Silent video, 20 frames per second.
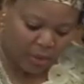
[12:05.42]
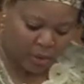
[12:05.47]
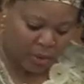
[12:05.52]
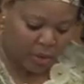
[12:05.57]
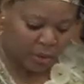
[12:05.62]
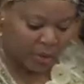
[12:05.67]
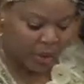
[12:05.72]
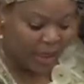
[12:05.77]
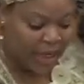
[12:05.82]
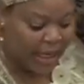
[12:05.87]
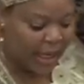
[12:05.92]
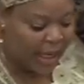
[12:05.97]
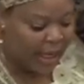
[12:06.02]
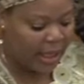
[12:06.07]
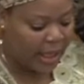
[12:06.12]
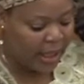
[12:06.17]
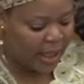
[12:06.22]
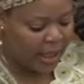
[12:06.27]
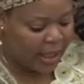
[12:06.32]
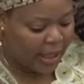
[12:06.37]

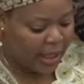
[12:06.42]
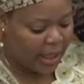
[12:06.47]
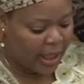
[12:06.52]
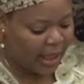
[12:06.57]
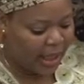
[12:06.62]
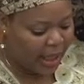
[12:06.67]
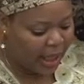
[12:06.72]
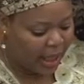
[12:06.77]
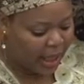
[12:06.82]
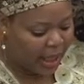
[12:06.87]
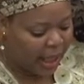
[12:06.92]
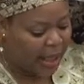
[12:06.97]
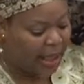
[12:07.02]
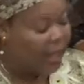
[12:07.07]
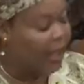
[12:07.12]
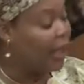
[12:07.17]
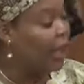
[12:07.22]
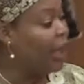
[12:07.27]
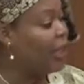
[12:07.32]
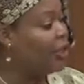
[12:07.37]
Today, and
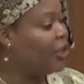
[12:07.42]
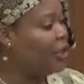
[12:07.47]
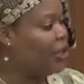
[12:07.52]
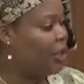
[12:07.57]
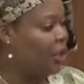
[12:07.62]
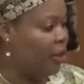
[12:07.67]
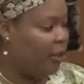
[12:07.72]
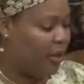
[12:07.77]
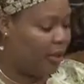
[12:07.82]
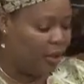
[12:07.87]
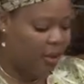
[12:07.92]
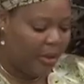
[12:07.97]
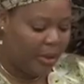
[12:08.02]
the gesture